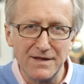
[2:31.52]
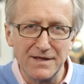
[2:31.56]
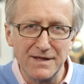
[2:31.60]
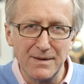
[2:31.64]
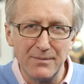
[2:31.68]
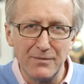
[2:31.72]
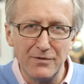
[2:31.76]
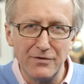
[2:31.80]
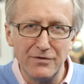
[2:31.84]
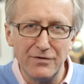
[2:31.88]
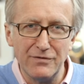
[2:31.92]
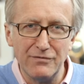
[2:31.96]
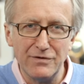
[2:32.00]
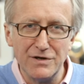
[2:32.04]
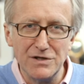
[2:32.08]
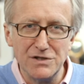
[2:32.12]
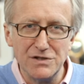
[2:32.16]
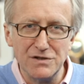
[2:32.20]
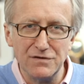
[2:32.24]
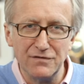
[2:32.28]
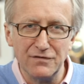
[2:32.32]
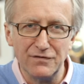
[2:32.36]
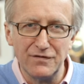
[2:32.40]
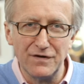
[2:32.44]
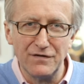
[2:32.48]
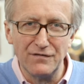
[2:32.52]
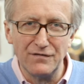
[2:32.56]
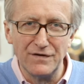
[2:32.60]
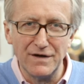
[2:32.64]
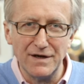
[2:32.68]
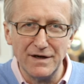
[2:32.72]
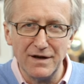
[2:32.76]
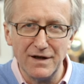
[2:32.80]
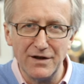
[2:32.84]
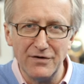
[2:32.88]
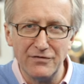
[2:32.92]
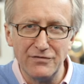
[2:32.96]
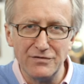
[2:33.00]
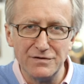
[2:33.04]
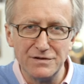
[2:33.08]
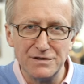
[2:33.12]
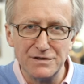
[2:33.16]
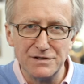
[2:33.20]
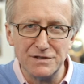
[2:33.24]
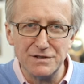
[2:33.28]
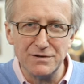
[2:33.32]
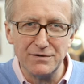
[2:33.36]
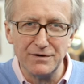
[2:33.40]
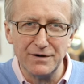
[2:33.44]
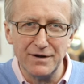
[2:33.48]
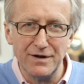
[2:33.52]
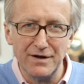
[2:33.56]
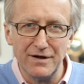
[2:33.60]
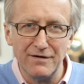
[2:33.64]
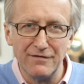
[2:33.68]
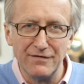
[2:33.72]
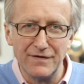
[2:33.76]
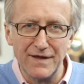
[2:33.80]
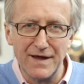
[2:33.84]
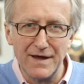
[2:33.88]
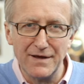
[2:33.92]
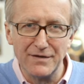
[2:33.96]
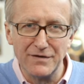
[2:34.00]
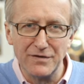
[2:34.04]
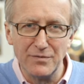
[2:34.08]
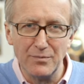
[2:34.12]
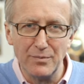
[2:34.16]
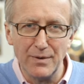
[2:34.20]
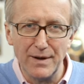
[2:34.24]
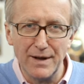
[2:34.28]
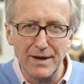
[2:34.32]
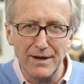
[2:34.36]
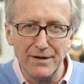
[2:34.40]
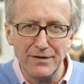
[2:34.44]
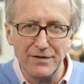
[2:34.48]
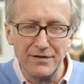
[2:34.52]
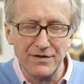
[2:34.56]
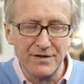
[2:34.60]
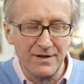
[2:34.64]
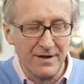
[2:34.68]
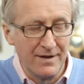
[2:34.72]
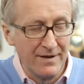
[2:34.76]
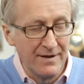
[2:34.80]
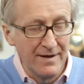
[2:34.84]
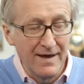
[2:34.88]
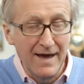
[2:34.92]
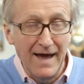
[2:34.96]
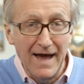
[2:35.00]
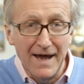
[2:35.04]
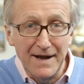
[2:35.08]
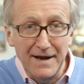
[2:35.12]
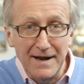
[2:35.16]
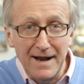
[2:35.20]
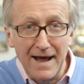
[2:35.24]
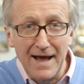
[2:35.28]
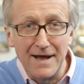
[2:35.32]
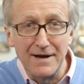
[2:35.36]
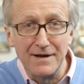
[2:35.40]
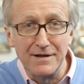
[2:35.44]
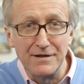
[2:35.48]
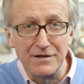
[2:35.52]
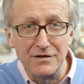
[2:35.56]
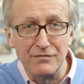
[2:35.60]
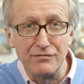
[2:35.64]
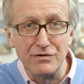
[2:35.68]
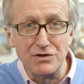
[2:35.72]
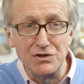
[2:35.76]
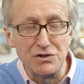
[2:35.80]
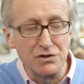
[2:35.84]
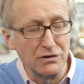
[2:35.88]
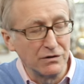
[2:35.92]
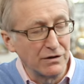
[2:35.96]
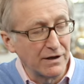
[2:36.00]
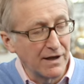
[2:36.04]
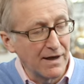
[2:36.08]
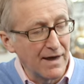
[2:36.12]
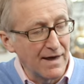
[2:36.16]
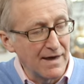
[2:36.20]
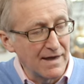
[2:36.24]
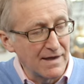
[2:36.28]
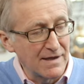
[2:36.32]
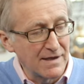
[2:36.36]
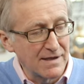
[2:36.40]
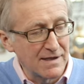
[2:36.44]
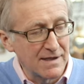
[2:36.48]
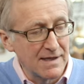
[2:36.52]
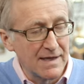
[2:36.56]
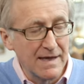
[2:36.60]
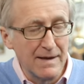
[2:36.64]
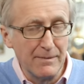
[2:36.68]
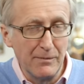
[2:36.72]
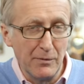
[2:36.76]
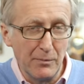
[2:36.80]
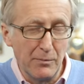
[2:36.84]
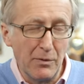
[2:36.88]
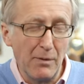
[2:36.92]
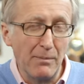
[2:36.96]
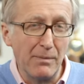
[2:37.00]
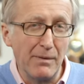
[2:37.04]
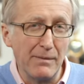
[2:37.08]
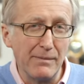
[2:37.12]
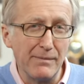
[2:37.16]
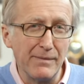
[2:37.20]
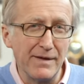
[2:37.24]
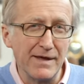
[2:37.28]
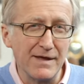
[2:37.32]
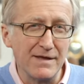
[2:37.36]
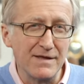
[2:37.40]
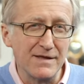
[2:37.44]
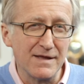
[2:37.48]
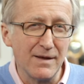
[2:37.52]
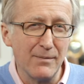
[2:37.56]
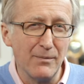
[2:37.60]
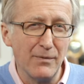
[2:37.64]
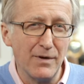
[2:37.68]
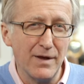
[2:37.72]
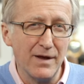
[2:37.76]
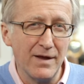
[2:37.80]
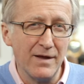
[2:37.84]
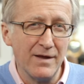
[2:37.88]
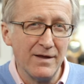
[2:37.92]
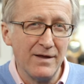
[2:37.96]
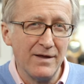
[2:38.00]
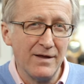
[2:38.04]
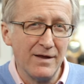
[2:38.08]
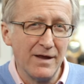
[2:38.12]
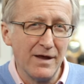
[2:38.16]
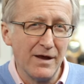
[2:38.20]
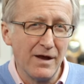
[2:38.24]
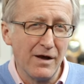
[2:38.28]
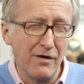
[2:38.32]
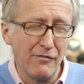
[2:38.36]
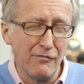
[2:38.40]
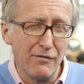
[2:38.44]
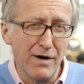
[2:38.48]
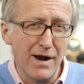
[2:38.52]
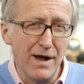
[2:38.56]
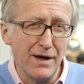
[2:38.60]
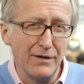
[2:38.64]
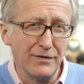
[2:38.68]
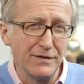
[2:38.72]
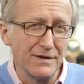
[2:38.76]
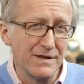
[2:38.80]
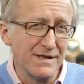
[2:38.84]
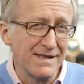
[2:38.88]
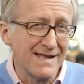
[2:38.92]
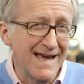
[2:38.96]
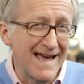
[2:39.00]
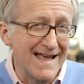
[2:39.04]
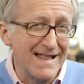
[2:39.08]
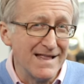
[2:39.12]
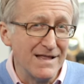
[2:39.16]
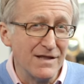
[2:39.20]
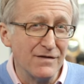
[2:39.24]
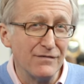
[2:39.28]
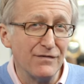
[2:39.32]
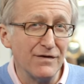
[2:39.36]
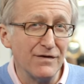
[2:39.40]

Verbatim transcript: somewhere in the region of 1500 to 2500 pounds. Had it had its original case, it would probably make somewhere around 10 to